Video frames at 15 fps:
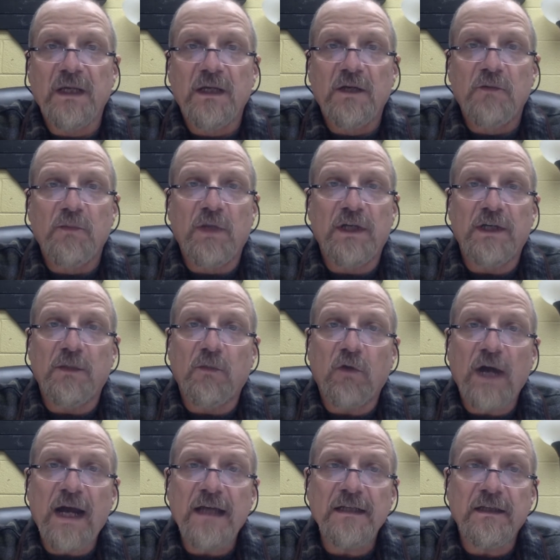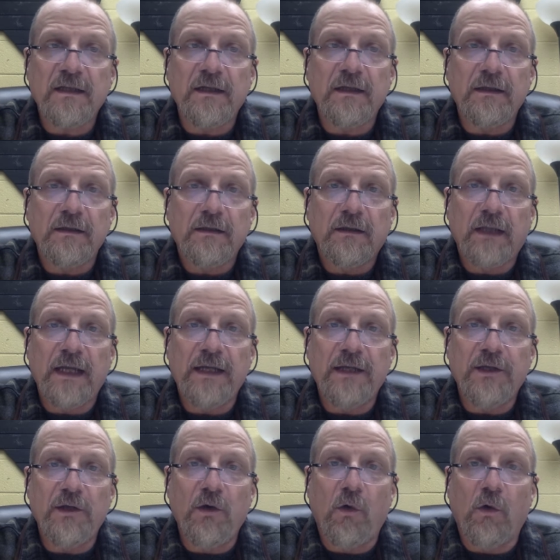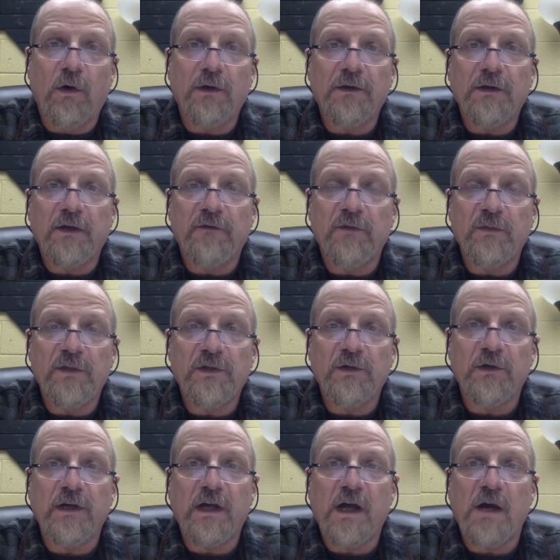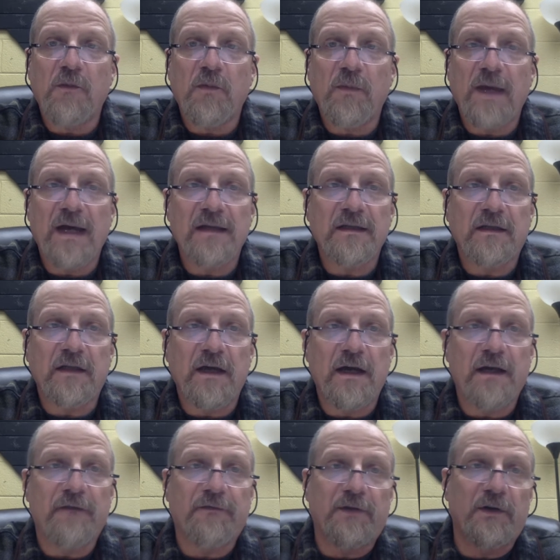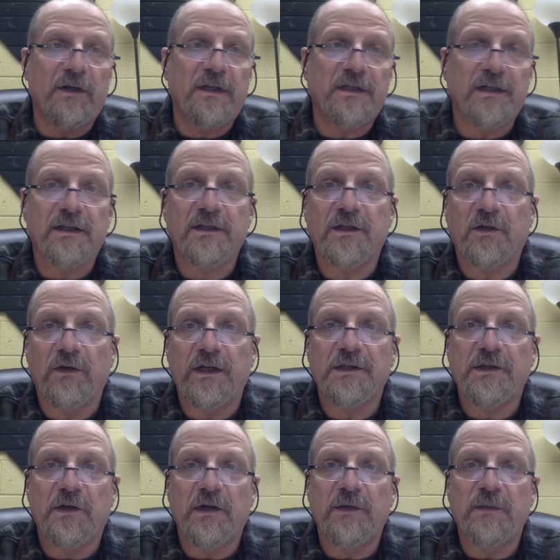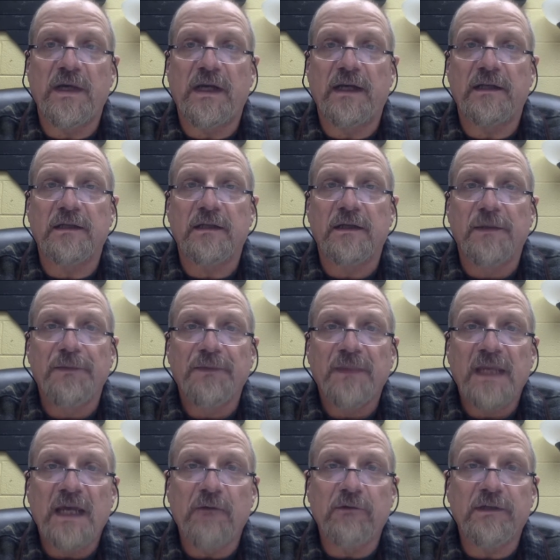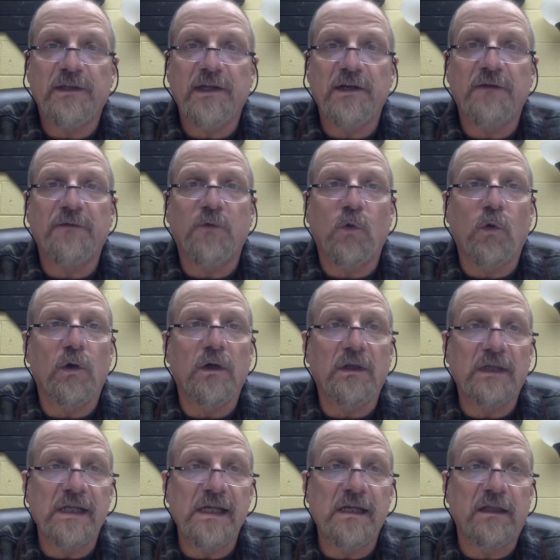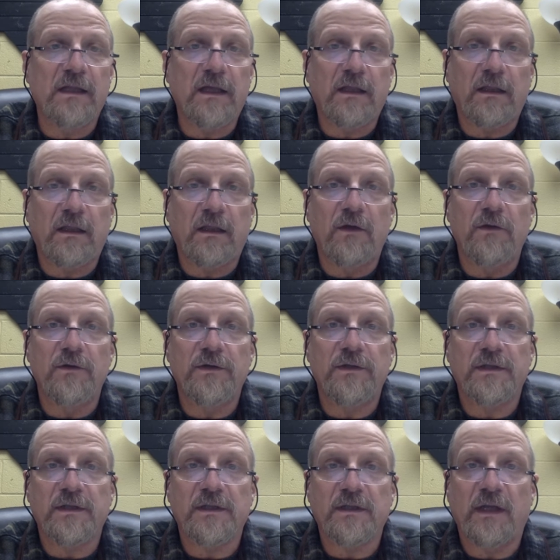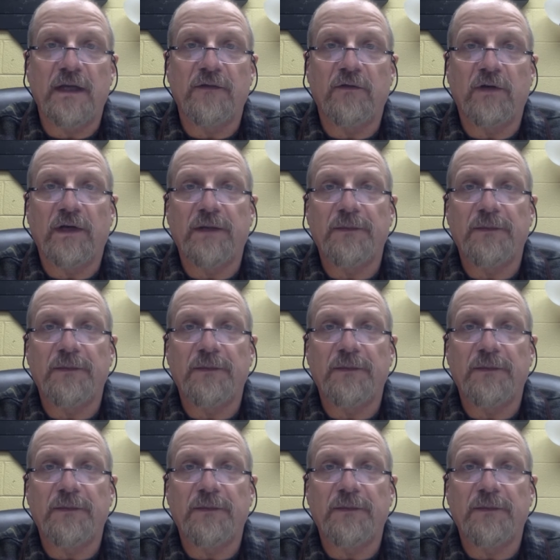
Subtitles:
But Nebraska lay north of the Missouri Compromise line of 36 degrees 30 minutes and was therefore legally closed to slavery.